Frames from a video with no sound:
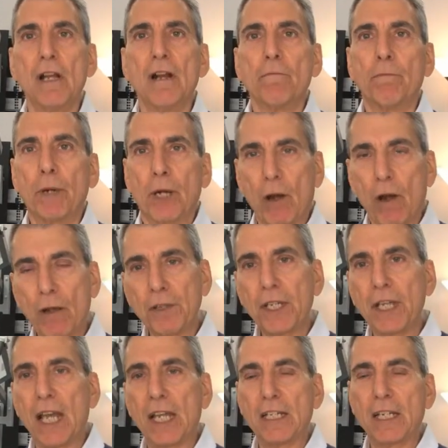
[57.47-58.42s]
But all the
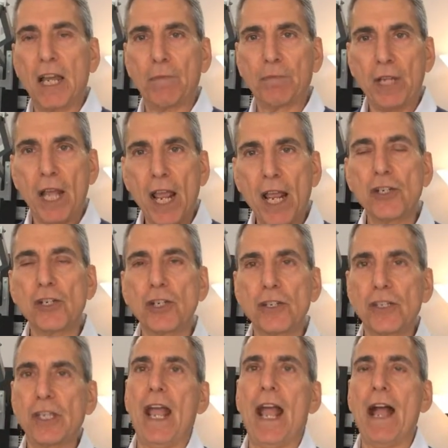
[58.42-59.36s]
adaptations
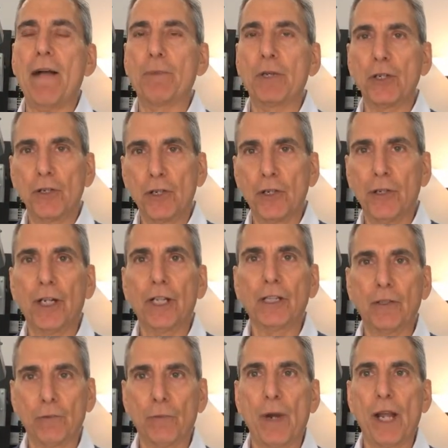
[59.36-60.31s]
happen during the
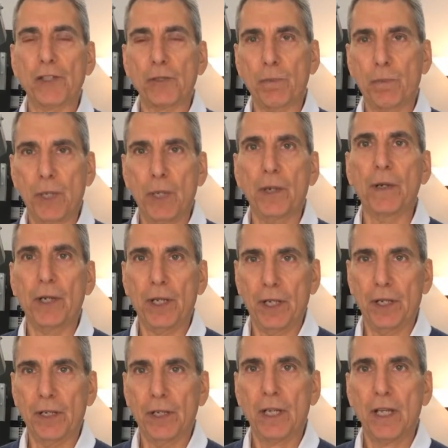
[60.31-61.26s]
rest period.